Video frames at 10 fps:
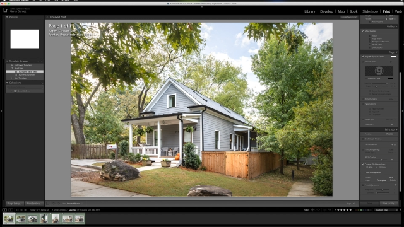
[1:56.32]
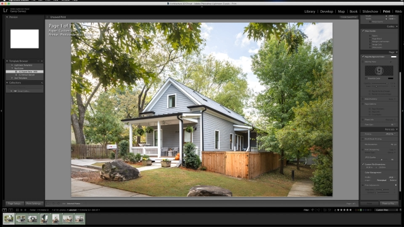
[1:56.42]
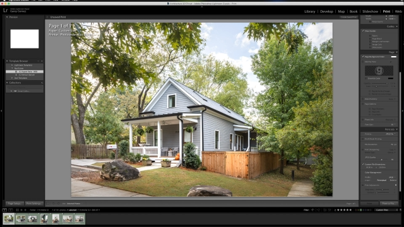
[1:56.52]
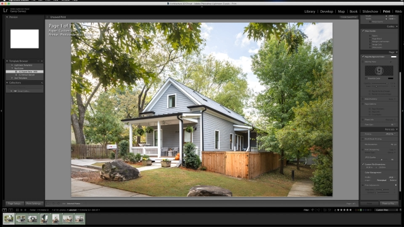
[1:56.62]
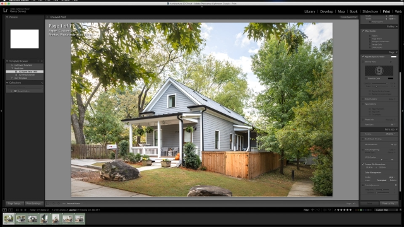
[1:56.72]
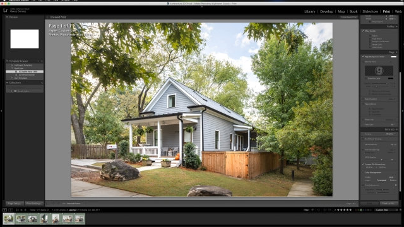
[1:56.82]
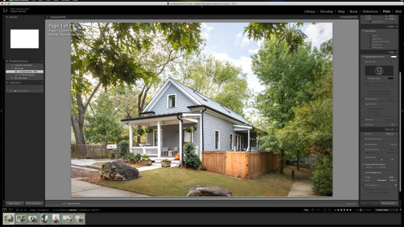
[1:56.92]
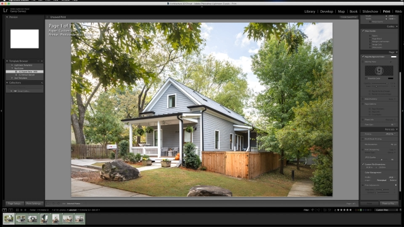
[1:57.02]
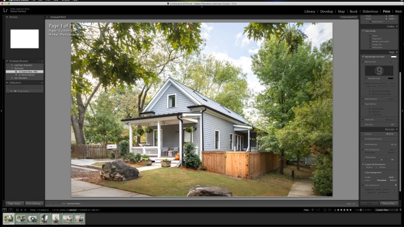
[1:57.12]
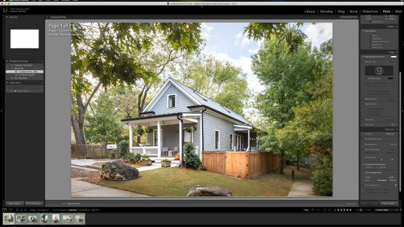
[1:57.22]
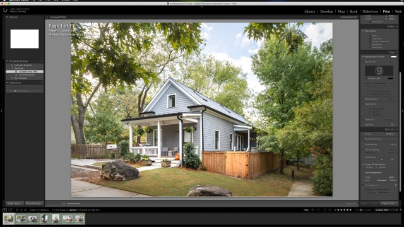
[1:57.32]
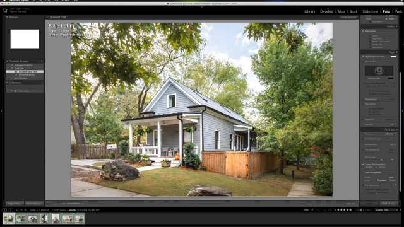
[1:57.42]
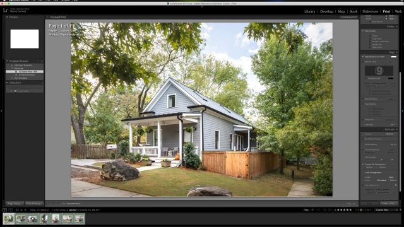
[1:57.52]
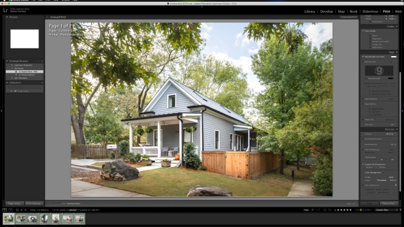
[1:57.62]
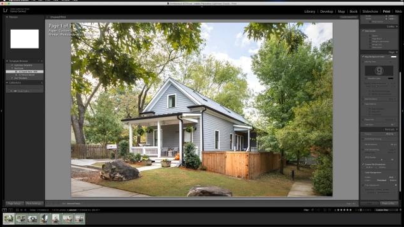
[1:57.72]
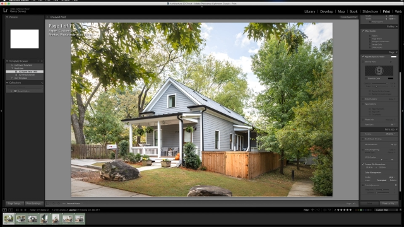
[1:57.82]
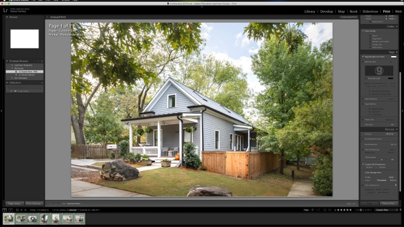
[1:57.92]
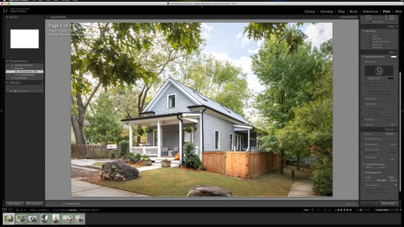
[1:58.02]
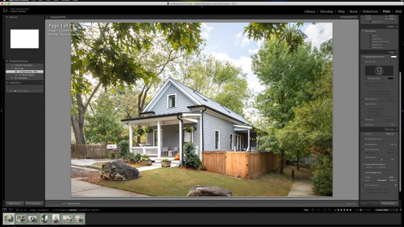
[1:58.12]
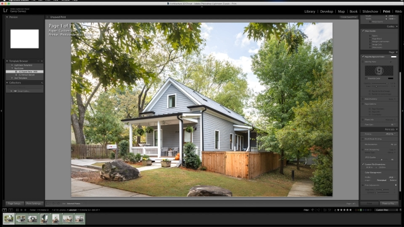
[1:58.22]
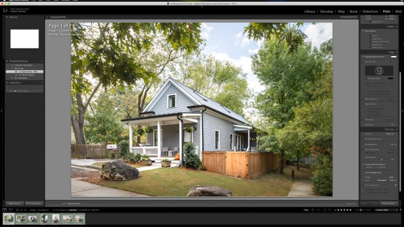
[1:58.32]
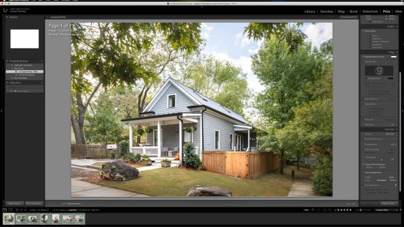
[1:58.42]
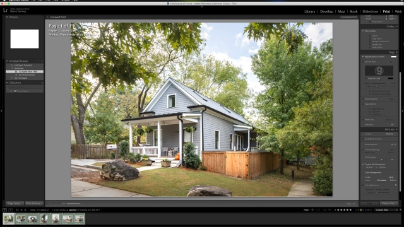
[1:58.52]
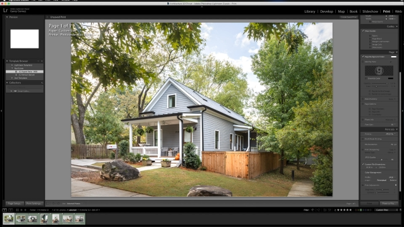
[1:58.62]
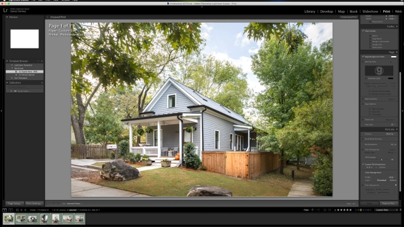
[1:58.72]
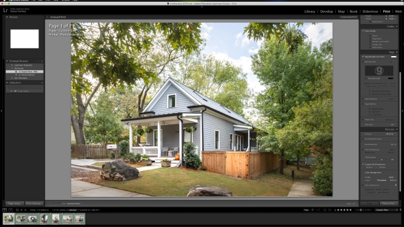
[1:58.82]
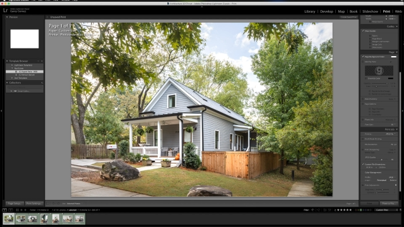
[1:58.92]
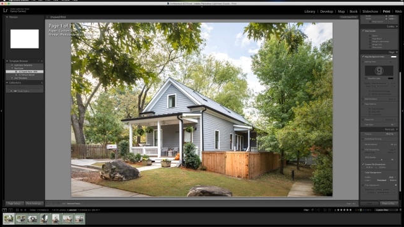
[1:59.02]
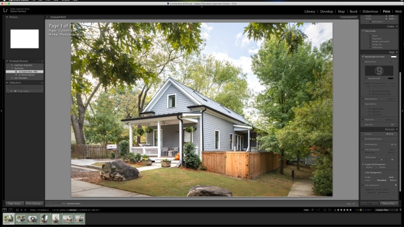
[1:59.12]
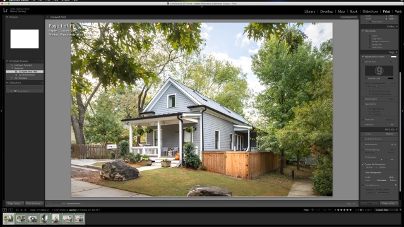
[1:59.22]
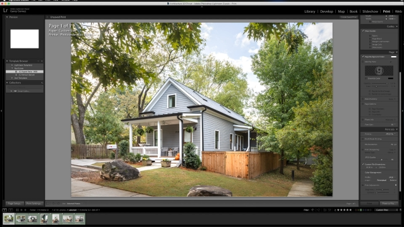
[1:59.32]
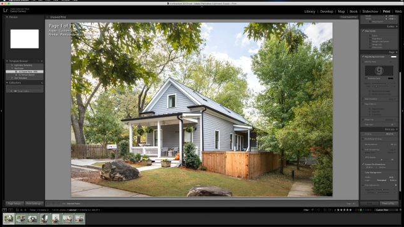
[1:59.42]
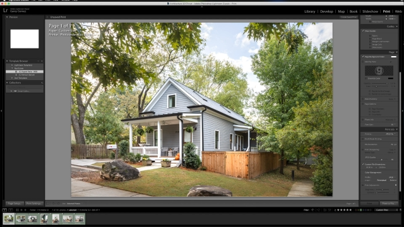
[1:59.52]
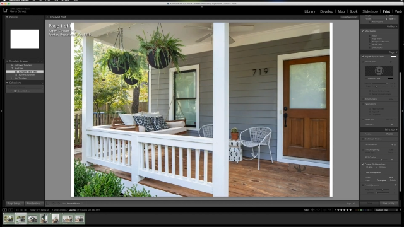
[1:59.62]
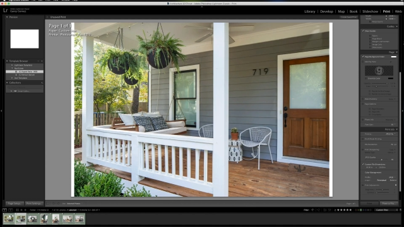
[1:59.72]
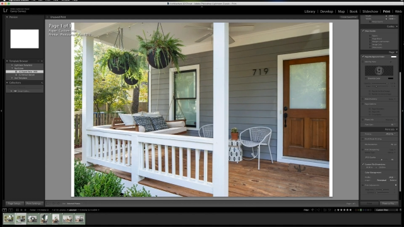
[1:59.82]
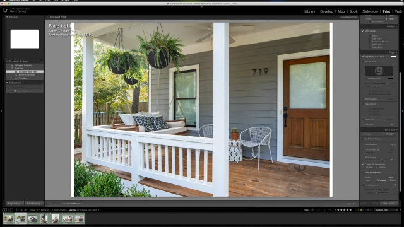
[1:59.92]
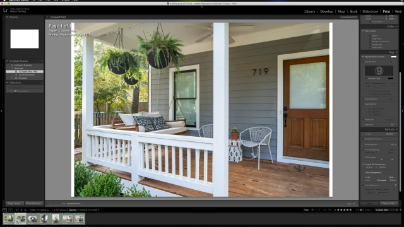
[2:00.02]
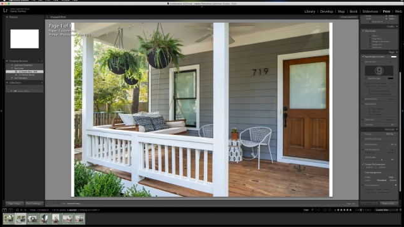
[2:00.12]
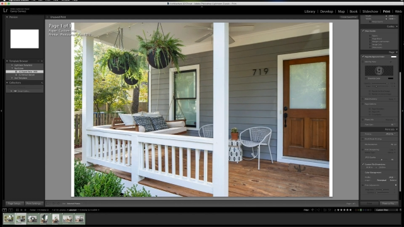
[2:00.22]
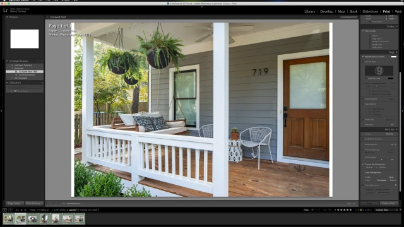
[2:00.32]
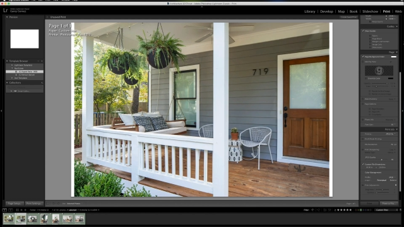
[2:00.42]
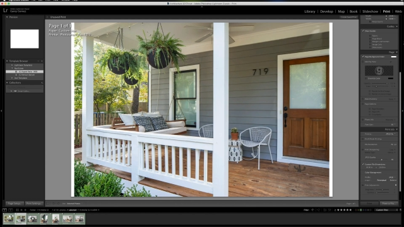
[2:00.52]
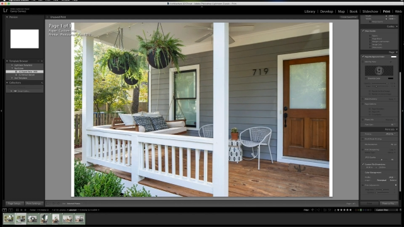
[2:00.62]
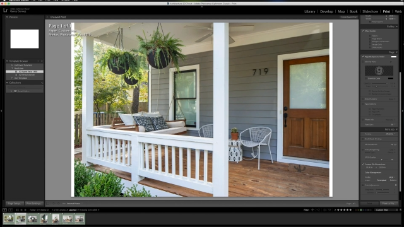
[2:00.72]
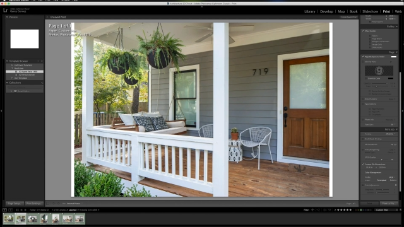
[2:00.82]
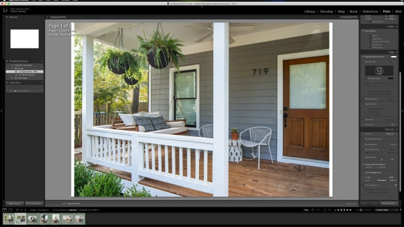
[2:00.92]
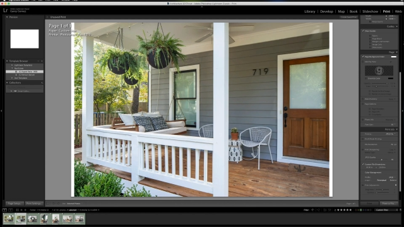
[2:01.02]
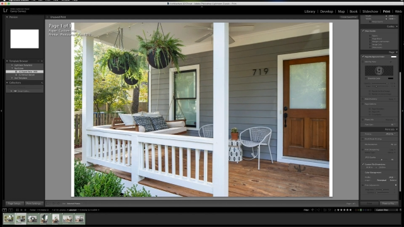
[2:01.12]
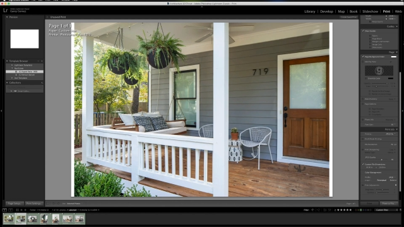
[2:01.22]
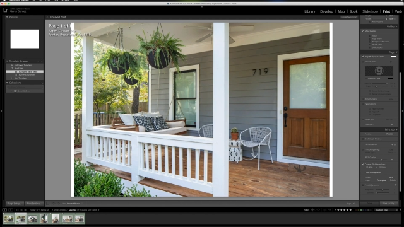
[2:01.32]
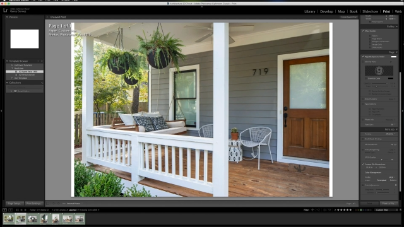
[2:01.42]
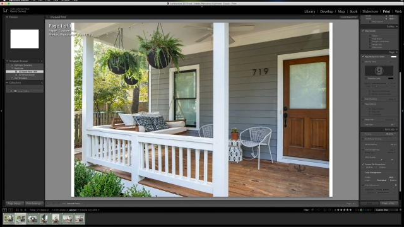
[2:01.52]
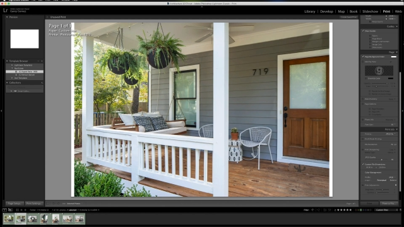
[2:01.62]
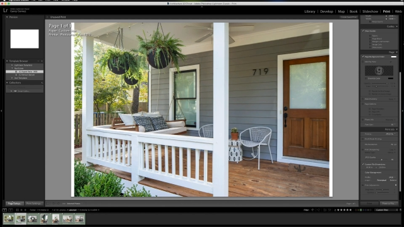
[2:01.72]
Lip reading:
(no speaker visible)